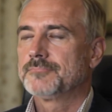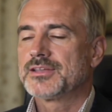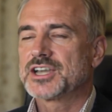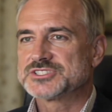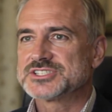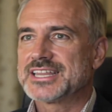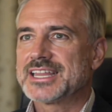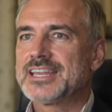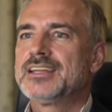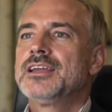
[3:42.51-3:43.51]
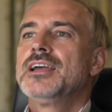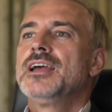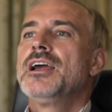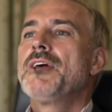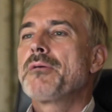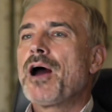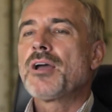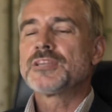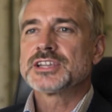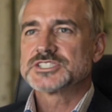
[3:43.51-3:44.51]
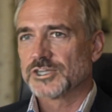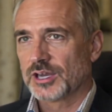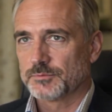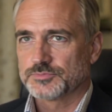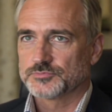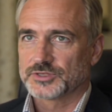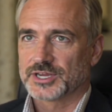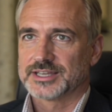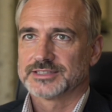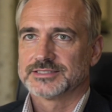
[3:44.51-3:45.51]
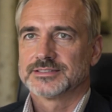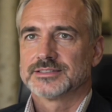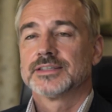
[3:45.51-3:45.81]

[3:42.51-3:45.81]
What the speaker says: Because in the end, power doesn't come from silence.